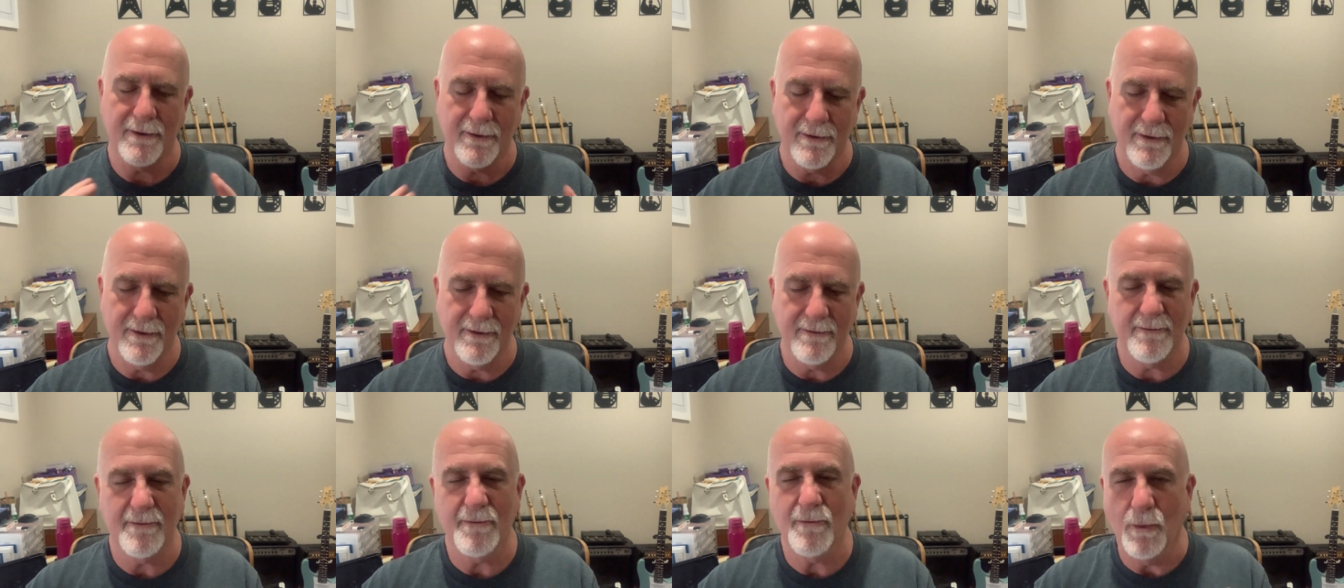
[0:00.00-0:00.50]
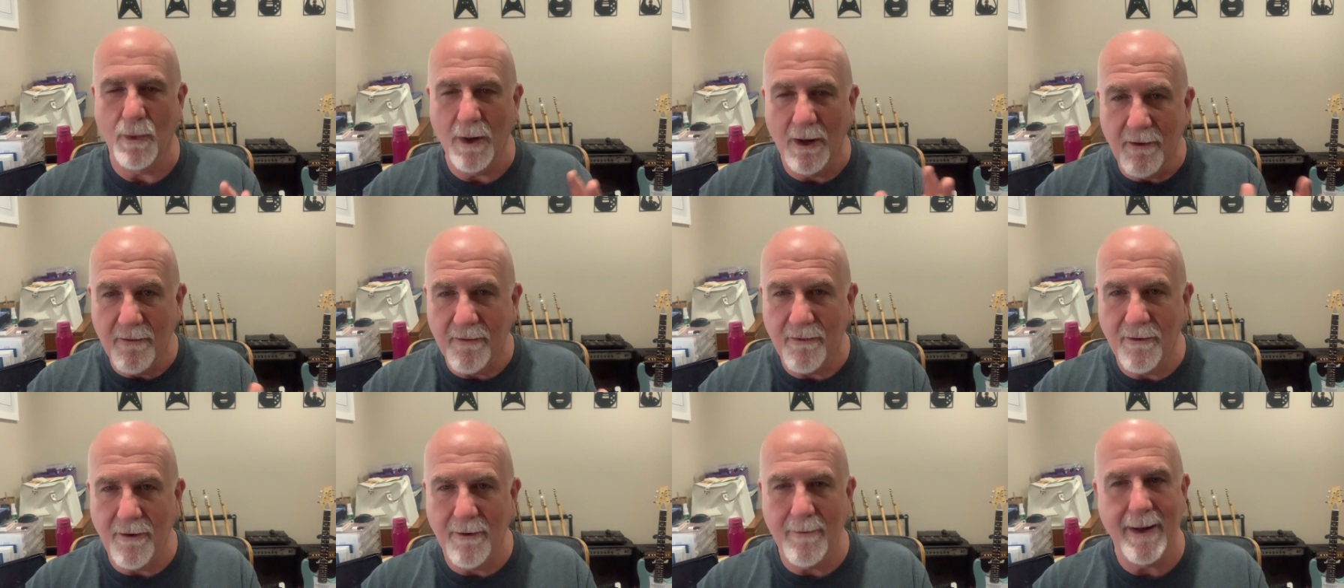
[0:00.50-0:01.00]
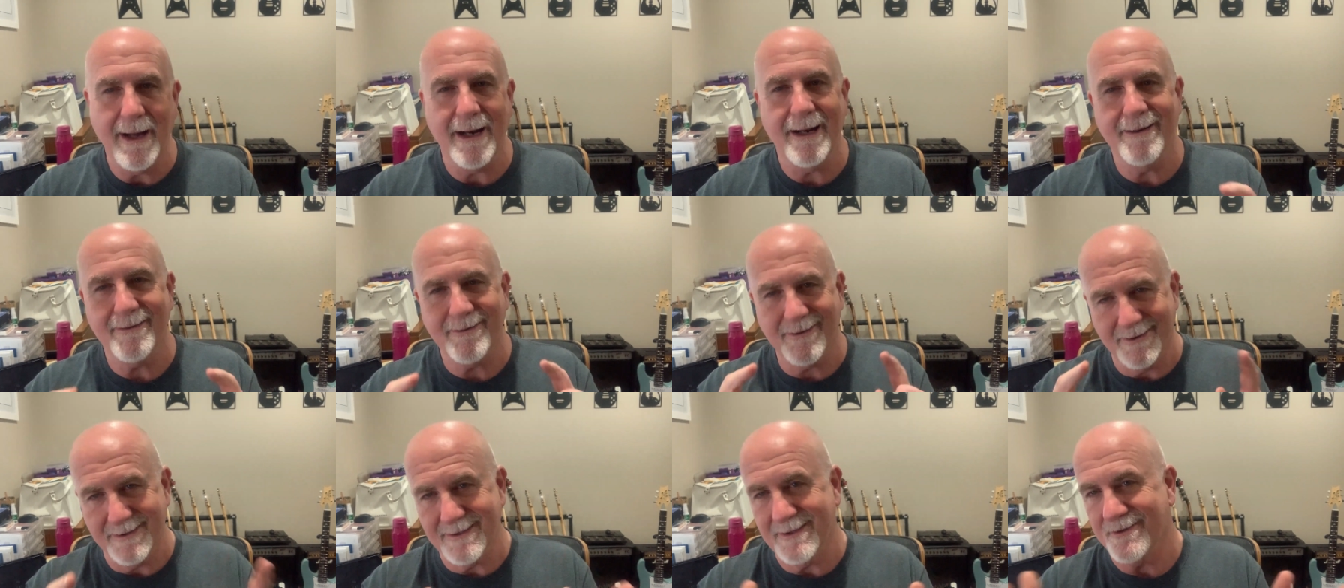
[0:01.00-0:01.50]
good, well formatted,
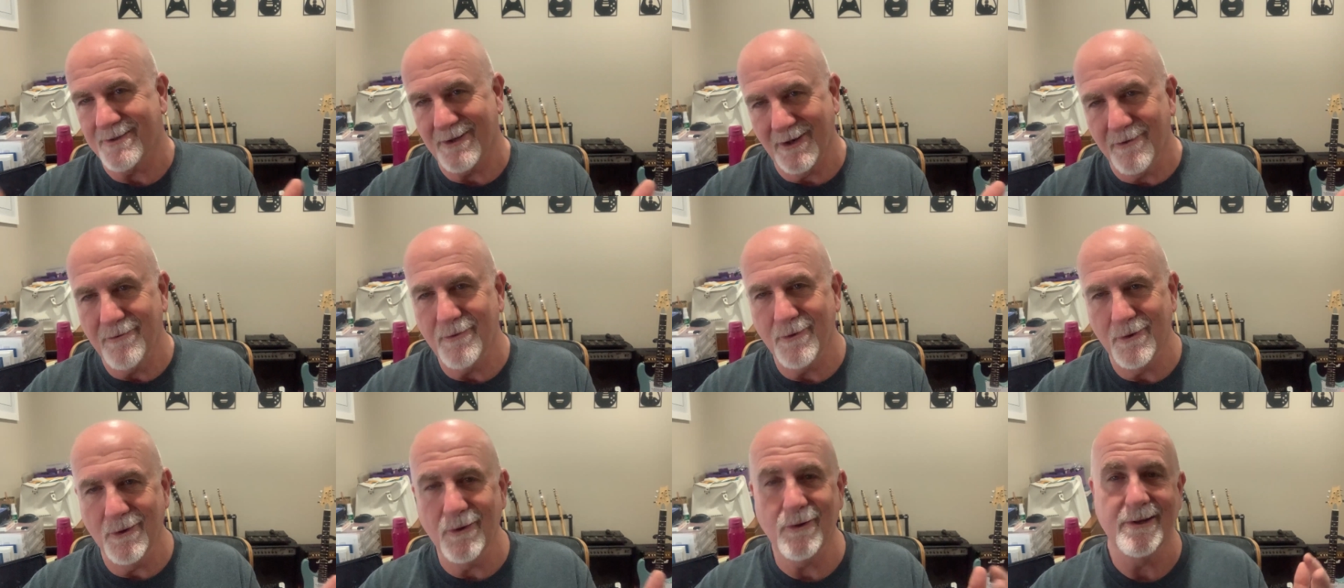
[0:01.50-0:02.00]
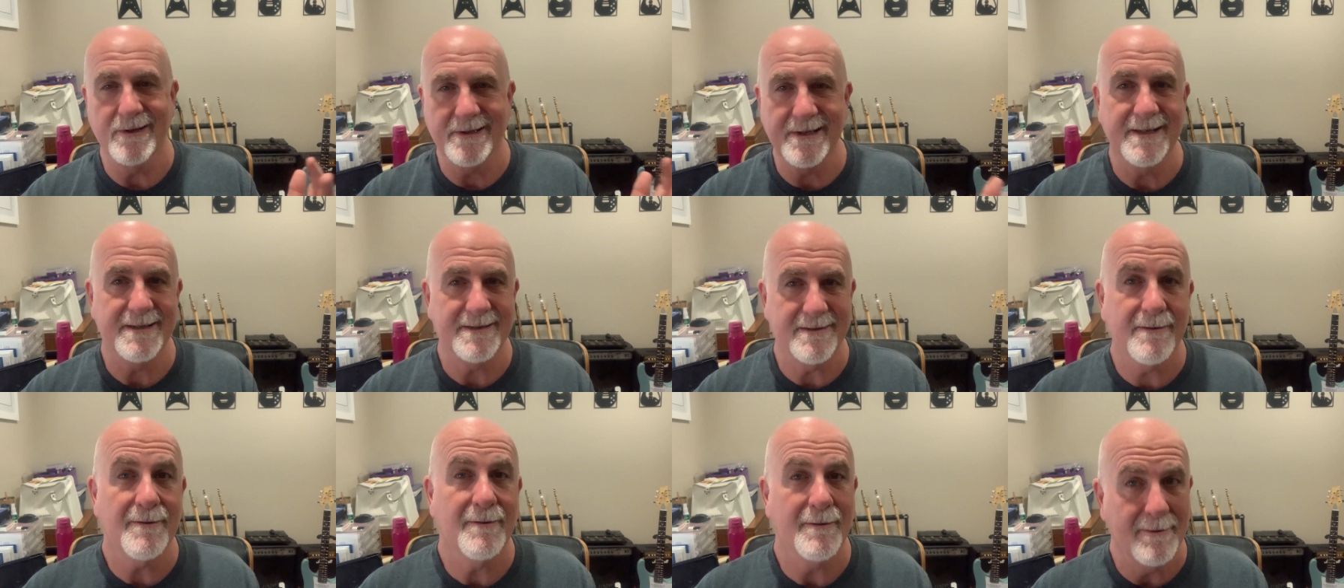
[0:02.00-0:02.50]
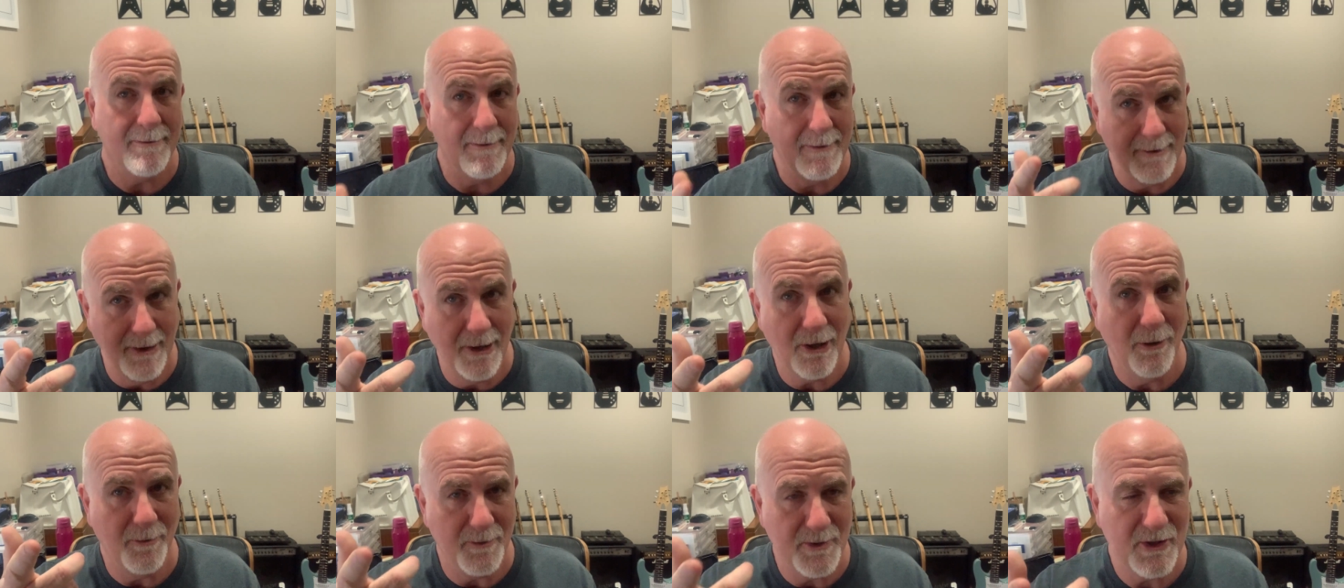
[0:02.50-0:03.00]
because there's not a rule, it just
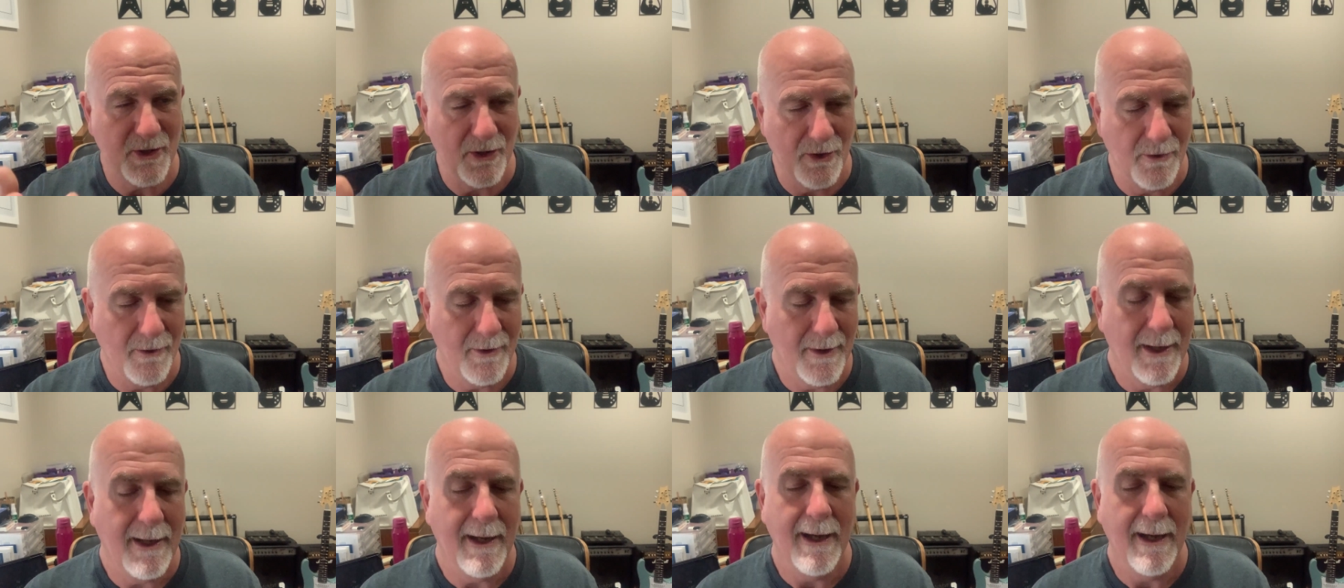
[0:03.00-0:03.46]
helps you.